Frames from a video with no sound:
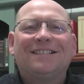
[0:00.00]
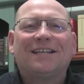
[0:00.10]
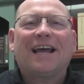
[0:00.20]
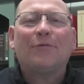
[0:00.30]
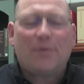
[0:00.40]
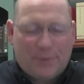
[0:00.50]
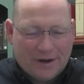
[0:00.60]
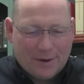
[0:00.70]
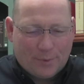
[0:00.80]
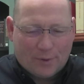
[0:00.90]
Today we
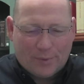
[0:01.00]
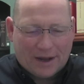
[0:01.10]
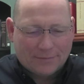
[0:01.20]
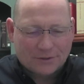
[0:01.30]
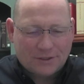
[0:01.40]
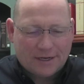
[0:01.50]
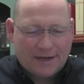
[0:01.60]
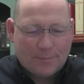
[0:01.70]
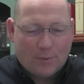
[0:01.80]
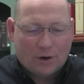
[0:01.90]
pick up our Bible
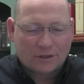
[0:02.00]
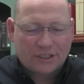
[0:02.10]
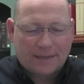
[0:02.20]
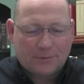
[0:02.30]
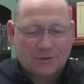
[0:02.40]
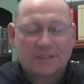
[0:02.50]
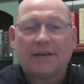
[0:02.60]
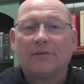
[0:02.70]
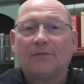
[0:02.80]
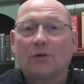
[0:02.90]
study in Mark chapter 7,